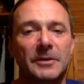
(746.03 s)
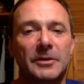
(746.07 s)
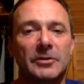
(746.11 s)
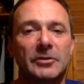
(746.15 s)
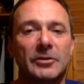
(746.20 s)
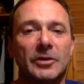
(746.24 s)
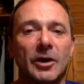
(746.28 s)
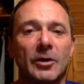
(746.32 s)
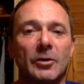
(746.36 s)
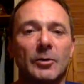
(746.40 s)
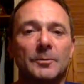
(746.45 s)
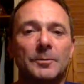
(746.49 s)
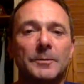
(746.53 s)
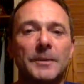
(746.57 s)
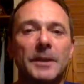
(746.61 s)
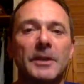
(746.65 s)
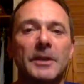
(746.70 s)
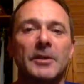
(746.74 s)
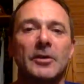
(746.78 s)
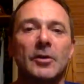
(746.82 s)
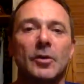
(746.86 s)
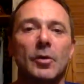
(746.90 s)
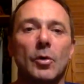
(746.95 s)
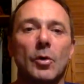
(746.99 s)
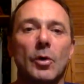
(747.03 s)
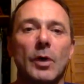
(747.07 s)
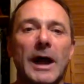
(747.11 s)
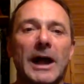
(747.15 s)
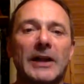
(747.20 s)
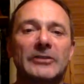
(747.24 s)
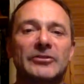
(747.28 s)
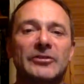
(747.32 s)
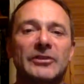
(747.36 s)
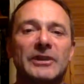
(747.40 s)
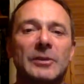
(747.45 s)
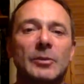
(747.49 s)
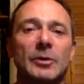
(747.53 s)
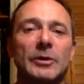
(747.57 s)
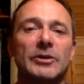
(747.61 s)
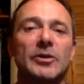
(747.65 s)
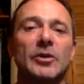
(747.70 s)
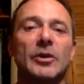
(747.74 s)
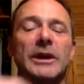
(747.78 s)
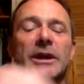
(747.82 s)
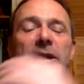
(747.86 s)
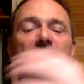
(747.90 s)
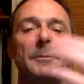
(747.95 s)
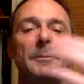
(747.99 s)
You know, or actually when
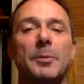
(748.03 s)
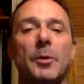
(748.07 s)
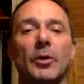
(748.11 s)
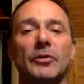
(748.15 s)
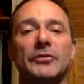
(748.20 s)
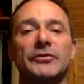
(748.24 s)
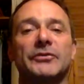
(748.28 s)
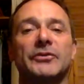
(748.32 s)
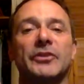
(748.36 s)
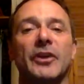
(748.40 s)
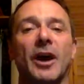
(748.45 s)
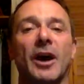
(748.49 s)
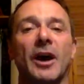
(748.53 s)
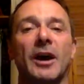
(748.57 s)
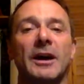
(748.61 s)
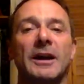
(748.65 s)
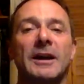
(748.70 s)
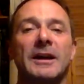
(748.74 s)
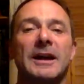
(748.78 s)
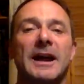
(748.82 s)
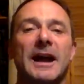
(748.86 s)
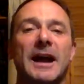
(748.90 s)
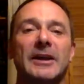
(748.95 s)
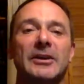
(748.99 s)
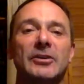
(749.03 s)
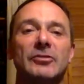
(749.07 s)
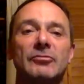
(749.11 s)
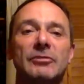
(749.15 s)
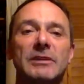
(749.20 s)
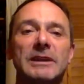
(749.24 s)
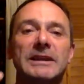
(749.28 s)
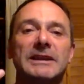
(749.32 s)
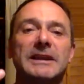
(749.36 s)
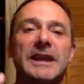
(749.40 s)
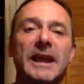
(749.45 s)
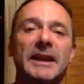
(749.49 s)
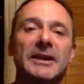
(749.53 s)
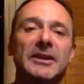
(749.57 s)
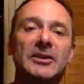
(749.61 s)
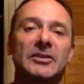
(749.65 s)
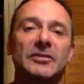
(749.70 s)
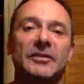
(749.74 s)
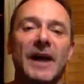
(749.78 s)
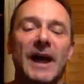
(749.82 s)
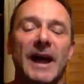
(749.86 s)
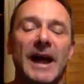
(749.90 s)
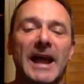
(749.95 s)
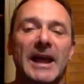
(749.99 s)
you're in a posture and you really get
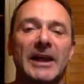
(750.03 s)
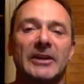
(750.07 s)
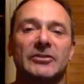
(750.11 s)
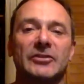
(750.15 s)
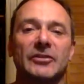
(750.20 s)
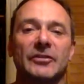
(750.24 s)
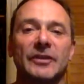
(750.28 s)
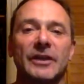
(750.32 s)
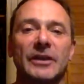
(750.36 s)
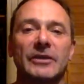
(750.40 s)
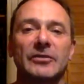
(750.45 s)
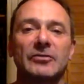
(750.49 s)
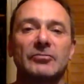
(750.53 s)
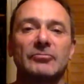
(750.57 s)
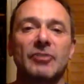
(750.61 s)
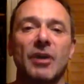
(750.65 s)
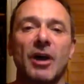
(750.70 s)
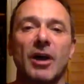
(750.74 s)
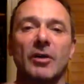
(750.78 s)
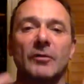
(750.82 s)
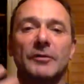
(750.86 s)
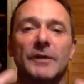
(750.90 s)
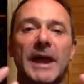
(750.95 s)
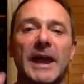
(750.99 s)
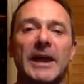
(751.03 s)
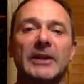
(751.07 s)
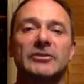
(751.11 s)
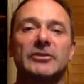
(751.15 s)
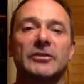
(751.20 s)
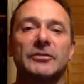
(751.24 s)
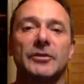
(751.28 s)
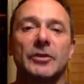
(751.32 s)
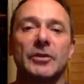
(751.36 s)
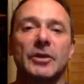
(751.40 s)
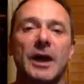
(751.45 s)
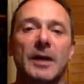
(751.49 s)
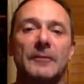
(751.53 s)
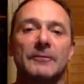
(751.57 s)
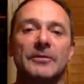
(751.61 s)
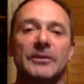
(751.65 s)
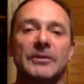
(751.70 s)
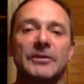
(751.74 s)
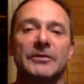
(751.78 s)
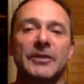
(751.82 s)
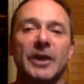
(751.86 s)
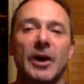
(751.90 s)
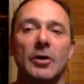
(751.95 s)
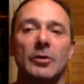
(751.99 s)
into that edge of it, you're right on the edge of your
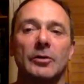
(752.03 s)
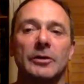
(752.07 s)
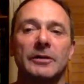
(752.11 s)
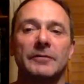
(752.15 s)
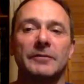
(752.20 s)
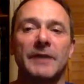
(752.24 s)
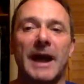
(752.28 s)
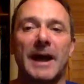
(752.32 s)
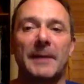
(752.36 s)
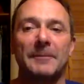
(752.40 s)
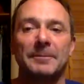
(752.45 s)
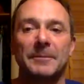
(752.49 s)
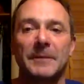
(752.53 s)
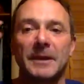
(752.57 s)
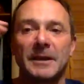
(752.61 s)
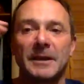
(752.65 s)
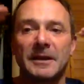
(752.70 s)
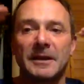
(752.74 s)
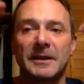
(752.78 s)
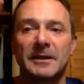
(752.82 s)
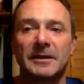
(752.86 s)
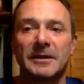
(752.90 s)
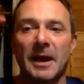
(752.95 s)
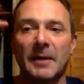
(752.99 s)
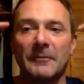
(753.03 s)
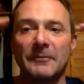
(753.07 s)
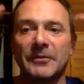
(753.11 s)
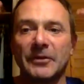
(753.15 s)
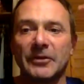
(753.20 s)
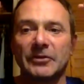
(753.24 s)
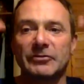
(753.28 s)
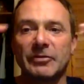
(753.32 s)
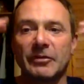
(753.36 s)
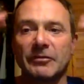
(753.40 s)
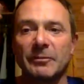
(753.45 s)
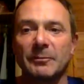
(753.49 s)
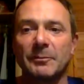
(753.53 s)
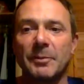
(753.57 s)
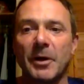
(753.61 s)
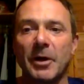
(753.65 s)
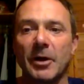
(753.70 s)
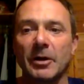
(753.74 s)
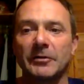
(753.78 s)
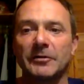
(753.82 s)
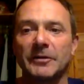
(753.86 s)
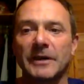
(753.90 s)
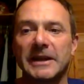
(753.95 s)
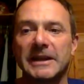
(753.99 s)
comfort zone, and that comfort driven
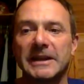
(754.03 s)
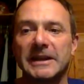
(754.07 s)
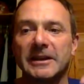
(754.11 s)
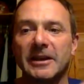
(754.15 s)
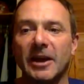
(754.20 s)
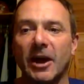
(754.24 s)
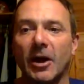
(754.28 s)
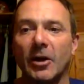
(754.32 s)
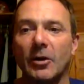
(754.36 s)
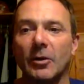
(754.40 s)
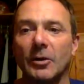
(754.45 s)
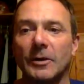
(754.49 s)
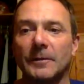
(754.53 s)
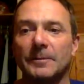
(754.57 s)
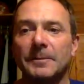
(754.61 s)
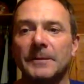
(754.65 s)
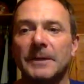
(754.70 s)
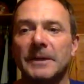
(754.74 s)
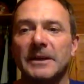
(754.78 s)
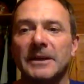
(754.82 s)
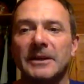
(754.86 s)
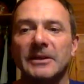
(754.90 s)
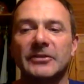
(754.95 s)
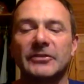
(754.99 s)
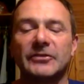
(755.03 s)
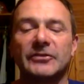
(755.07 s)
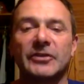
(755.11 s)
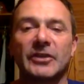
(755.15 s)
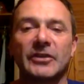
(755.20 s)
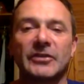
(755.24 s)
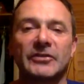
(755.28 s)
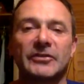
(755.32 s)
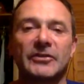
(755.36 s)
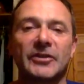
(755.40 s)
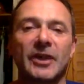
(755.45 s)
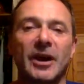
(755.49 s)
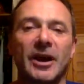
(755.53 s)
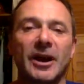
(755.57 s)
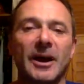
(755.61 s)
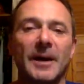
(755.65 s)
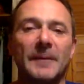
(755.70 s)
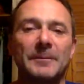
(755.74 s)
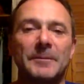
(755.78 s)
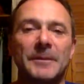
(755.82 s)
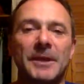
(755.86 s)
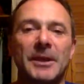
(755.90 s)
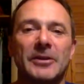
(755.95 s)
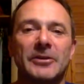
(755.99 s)
part of the ego is just,
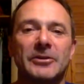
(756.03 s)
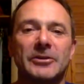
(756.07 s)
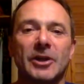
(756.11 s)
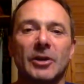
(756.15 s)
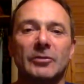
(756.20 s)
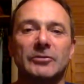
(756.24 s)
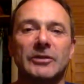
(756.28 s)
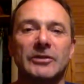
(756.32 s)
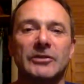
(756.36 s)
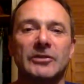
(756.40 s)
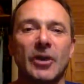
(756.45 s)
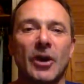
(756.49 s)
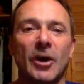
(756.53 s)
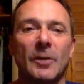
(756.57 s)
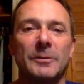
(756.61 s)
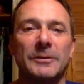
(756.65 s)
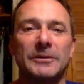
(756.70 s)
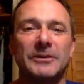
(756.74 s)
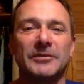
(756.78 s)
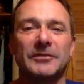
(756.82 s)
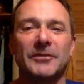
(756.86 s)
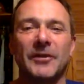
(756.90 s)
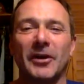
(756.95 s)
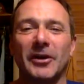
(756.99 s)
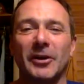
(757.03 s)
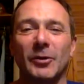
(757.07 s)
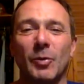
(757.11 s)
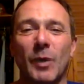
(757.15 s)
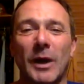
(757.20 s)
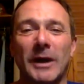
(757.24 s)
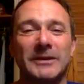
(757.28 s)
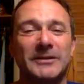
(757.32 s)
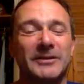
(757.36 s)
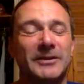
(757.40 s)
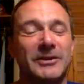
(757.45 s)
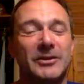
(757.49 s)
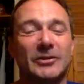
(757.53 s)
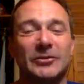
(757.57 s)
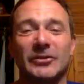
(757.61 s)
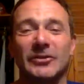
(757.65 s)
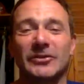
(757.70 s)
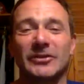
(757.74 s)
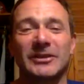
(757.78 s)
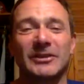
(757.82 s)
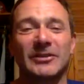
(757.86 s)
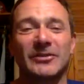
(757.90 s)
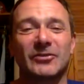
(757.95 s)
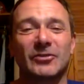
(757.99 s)
you know, determined to find a way that you're
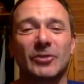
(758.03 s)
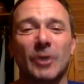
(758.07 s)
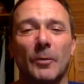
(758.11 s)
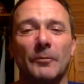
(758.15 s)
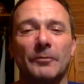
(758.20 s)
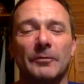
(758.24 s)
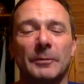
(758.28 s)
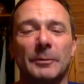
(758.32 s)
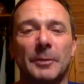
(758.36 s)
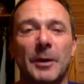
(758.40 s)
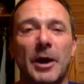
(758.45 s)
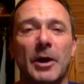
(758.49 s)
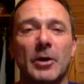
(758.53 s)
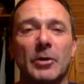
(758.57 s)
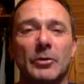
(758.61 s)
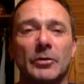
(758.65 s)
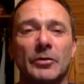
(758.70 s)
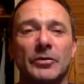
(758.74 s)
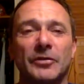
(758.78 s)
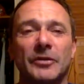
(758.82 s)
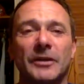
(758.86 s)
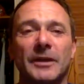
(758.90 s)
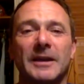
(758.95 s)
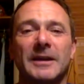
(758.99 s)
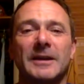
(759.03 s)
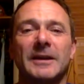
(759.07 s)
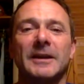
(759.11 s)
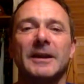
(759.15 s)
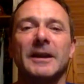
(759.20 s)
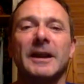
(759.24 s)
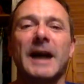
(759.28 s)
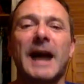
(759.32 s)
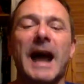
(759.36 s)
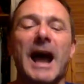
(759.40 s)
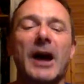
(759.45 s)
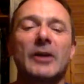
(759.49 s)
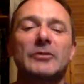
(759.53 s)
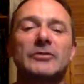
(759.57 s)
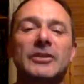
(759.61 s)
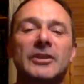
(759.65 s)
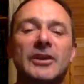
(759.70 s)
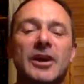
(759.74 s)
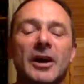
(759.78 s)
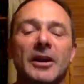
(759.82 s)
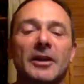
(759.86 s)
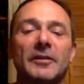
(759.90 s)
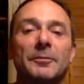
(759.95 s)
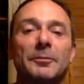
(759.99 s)
just going to stop the pose, how to
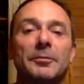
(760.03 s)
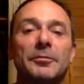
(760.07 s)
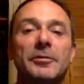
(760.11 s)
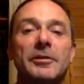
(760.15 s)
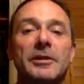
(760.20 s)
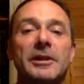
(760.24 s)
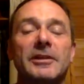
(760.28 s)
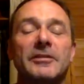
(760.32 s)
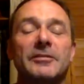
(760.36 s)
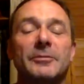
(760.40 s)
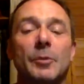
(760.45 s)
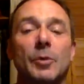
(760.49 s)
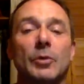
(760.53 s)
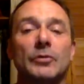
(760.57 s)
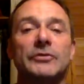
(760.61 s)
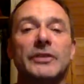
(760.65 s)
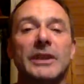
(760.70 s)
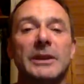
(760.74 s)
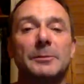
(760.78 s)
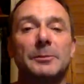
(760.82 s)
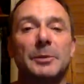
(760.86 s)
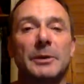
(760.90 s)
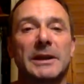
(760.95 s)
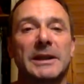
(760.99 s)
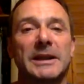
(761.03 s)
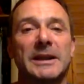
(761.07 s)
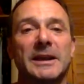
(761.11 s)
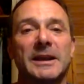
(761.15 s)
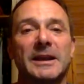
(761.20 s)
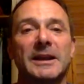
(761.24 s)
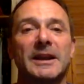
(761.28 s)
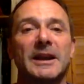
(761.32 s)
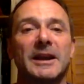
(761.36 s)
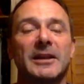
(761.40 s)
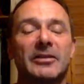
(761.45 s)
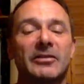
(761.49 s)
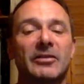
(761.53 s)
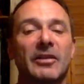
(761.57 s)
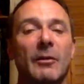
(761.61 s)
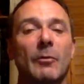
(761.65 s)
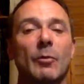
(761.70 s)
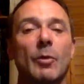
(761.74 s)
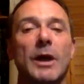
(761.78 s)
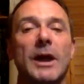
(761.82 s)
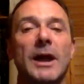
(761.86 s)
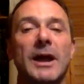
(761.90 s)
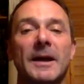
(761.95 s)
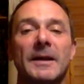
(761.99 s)
kind of breathe more deeply and
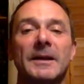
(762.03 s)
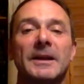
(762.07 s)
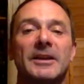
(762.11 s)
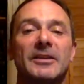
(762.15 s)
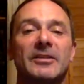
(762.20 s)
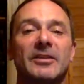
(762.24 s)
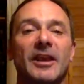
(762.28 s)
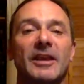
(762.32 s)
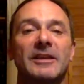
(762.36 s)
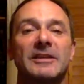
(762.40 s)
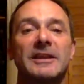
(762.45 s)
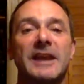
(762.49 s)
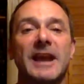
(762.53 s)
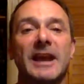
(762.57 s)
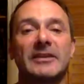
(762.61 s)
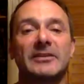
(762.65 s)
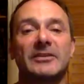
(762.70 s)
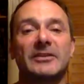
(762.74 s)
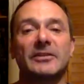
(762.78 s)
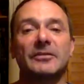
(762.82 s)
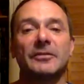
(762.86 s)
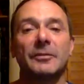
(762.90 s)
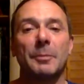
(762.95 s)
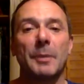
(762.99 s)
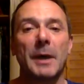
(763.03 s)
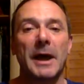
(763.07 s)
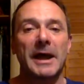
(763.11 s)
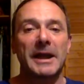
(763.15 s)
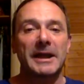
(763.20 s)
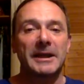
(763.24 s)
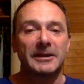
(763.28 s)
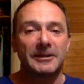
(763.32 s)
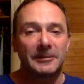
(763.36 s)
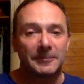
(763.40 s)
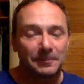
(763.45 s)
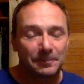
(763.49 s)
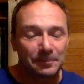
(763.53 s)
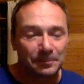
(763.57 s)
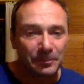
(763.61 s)
somewhere say yes to the pain.